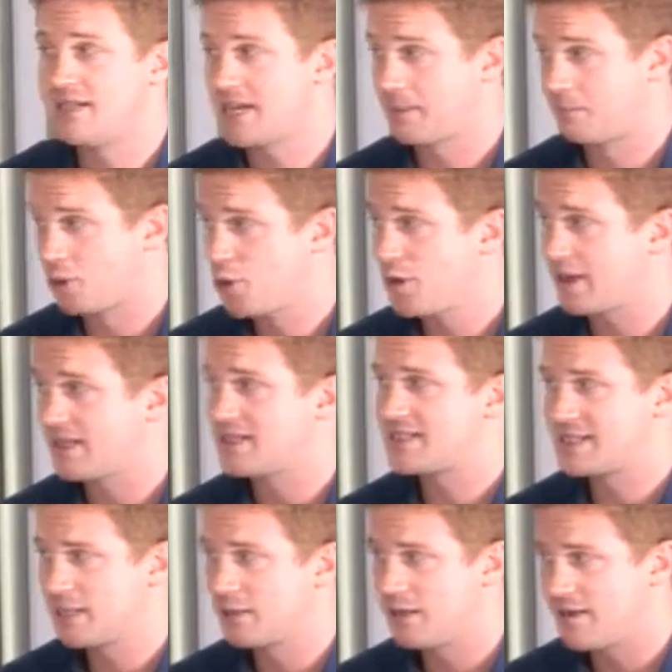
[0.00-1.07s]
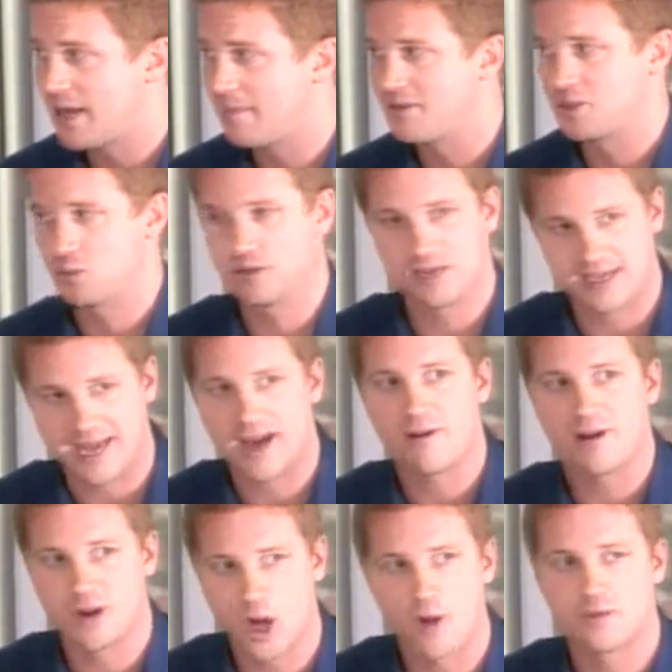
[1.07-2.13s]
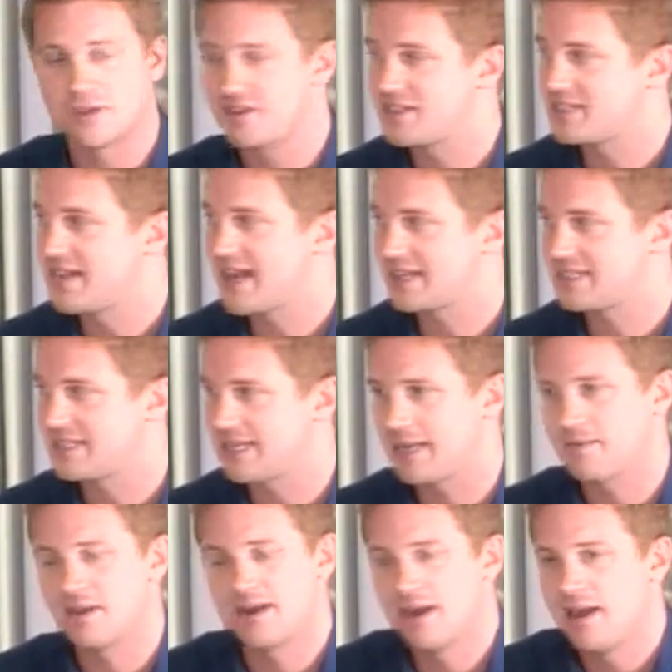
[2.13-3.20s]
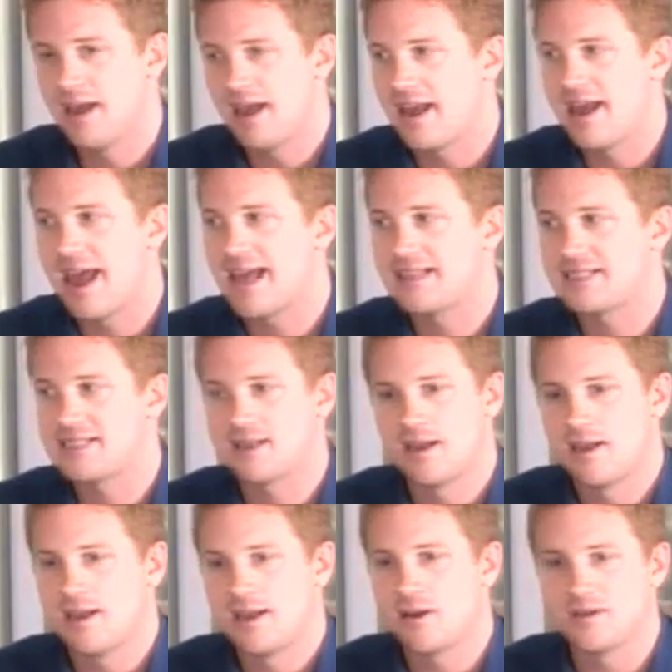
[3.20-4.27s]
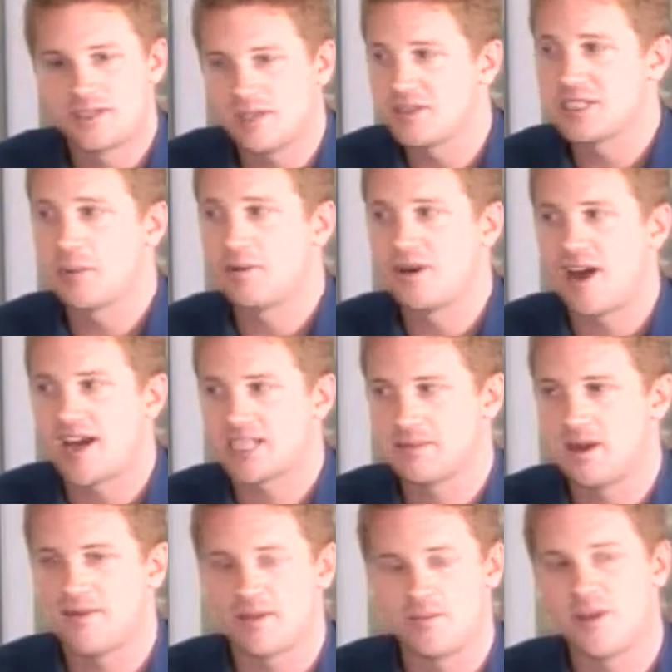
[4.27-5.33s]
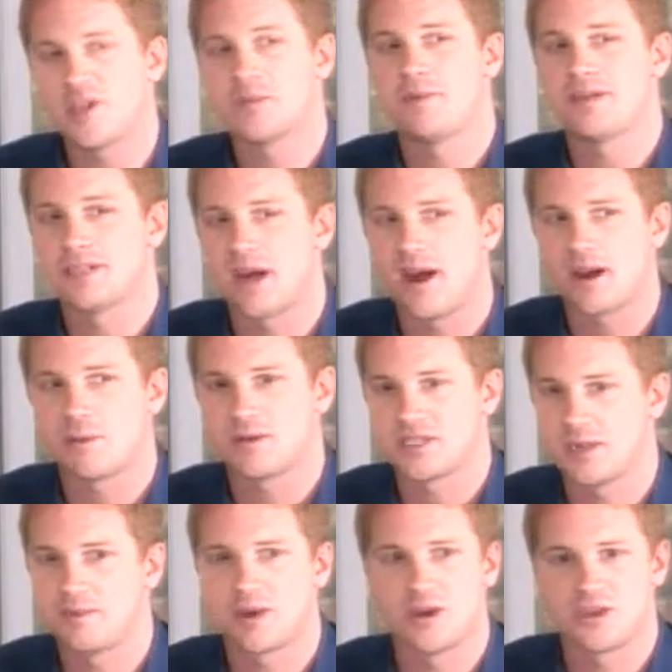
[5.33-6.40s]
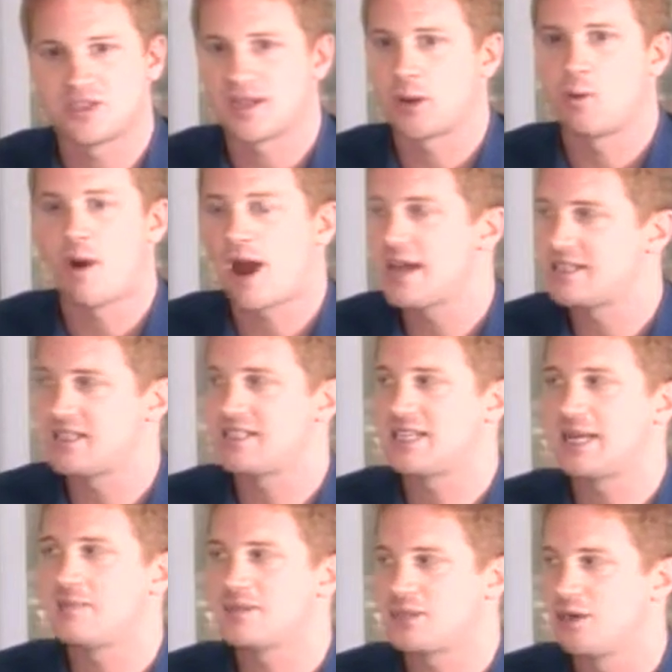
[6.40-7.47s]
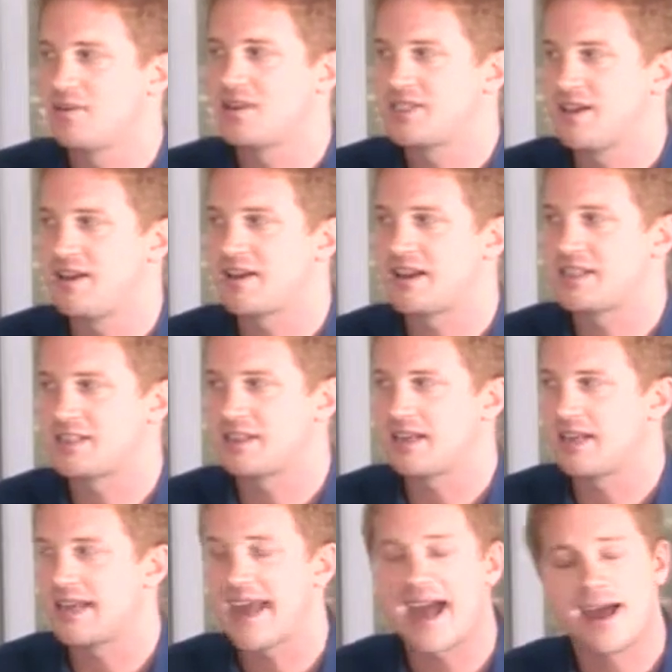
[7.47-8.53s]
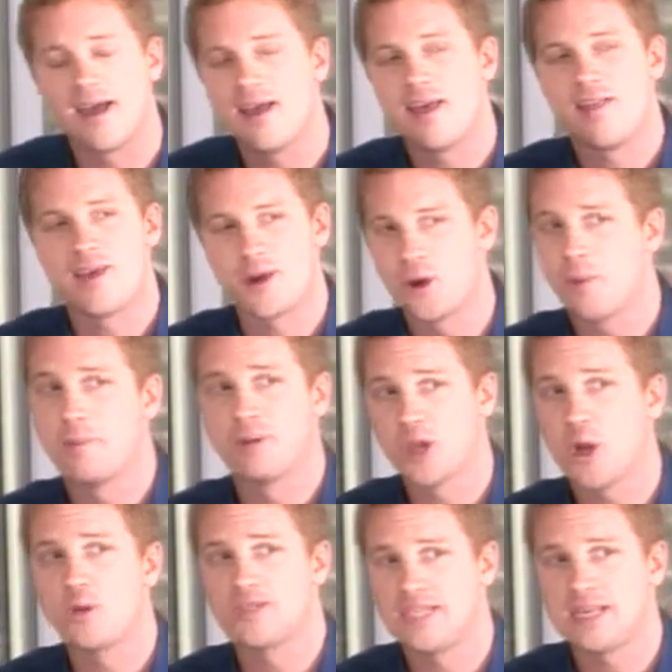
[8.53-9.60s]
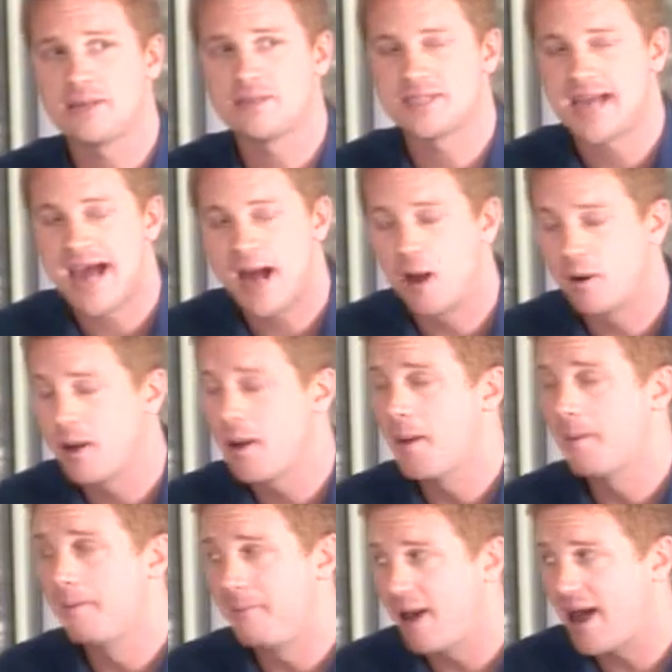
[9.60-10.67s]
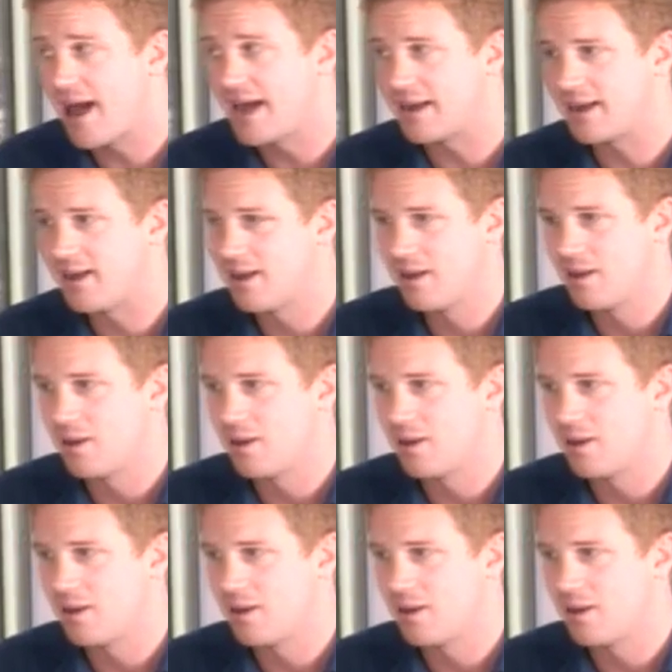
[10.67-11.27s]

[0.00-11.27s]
Dick Bruick instilled in them is really carried over to this next team. And hence, until someone knocks them off, I mean, there's been talk with some coaches like, why is this team still in the Sunkist League? Yeah, they don't blow teams out, but